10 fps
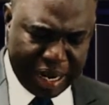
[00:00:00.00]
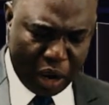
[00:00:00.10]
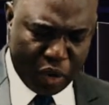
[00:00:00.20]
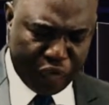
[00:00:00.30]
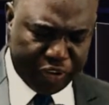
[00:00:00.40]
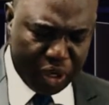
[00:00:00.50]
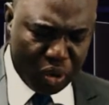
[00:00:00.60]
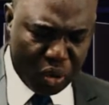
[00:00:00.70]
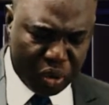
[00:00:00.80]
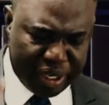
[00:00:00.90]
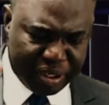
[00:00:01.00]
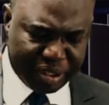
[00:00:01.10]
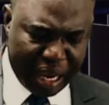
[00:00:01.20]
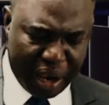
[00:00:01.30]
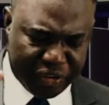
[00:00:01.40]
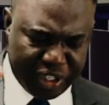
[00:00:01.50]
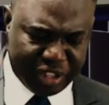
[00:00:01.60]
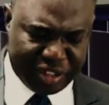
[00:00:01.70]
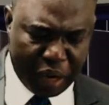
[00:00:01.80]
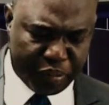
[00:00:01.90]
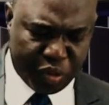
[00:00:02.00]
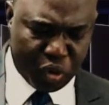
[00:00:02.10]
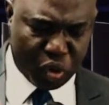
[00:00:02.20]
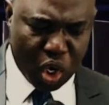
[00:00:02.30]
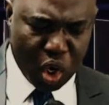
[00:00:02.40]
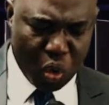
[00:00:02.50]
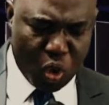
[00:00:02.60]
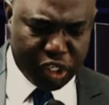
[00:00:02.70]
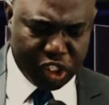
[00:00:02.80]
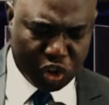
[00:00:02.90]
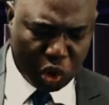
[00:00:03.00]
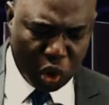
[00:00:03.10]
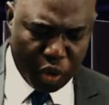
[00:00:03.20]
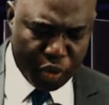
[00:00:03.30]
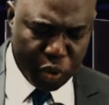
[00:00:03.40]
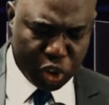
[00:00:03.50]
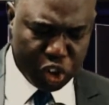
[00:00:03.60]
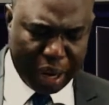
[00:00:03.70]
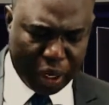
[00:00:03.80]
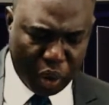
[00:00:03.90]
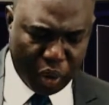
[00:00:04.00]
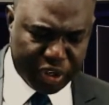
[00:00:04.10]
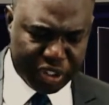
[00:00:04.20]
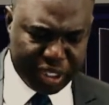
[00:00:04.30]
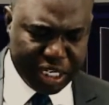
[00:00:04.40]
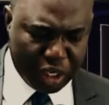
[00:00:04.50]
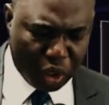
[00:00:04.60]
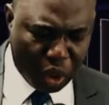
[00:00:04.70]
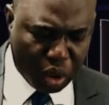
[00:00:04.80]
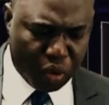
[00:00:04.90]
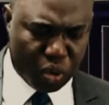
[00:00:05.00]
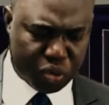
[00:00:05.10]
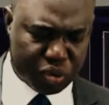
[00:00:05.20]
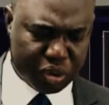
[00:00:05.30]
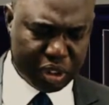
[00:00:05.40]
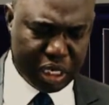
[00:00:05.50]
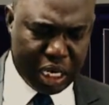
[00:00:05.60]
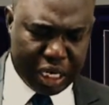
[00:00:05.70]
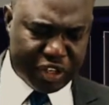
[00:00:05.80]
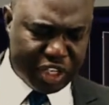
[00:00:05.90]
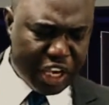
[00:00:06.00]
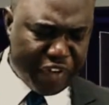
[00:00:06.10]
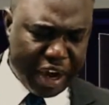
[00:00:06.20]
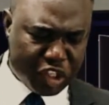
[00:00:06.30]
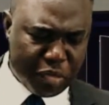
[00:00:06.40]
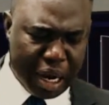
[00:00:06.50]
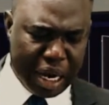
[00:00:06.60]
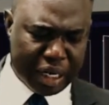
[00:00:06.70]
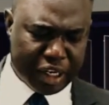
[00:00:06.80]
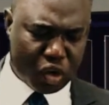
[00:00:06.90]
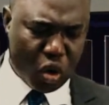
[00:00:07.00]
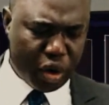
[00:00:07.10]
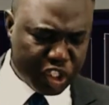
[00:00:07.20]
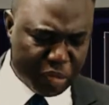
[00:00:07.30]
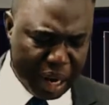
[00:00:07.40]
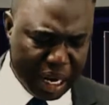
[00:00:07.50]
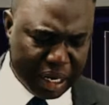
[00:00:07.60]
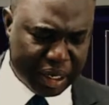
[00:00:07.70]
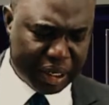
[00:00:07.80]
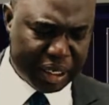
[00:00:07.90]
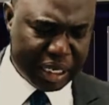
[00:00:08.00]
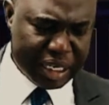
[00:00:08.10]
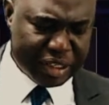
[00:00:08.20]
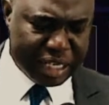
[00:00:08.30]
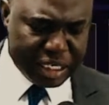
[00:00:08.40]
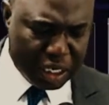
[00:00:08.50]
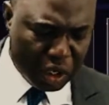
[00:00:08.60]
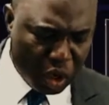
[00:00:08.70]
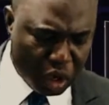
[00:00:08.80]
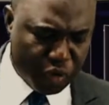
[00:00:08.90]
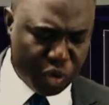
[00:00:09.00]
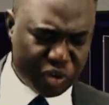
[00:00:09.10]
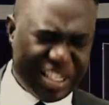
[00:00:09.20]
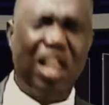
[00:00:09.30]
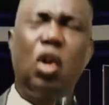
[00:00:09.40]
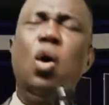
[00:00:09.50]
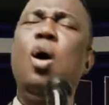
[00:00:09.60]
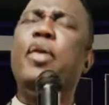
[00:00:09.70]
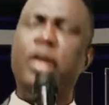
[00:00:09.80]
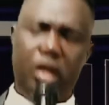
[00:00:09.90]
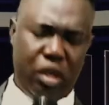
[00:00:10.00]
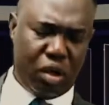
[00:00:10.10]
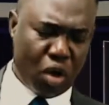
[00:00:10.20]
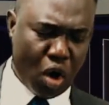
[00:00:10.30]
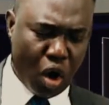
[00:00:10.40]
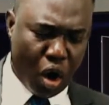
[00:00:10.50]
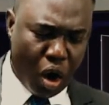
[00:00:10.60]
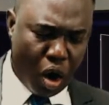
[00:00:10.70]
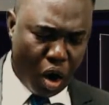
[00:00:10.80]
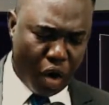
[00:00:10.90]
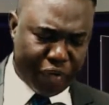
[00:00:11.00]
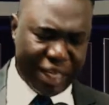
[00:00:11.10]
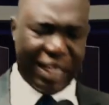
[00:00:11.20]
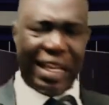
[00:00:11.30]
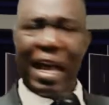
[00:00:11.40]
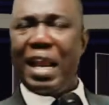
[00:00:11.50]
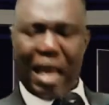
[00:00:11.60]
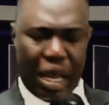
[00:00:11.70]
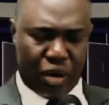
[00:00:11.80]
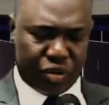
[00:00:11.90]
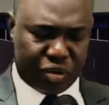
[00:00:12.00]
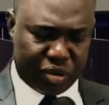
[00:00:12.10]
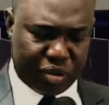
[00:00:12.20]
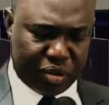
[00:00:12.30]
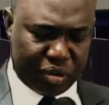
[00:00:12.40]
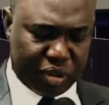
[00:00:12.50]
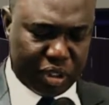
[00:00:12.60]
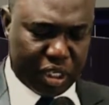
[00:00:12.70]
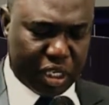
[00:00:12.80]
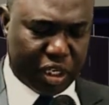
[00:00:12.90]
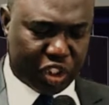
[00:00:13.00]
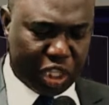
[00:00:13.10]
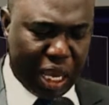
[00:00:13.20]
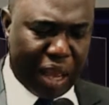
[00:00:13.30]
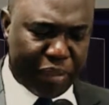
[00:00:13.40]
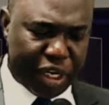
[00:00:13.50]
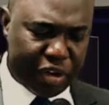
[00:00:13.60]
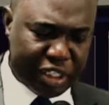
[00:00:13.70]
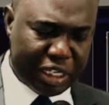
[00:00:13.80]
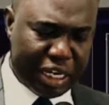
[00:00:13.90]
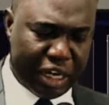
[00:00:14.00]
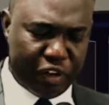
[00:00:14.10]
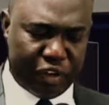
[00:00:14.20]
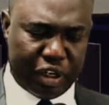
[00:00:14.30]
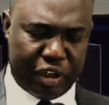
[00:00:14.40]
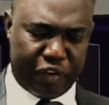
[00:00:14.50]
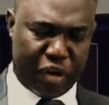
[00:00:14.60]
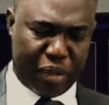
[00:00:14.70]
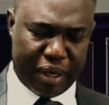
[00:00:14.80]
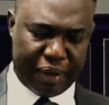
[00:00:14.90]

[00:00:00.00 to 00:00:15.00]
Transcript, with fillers: I will fill this house, this temple, which is glory, which is my glory, says the Lord of hosts. The silver is mine, the gold is mine, says the Lord of hosts. The glory of the latter house uh, shall be greater than the, the, the former,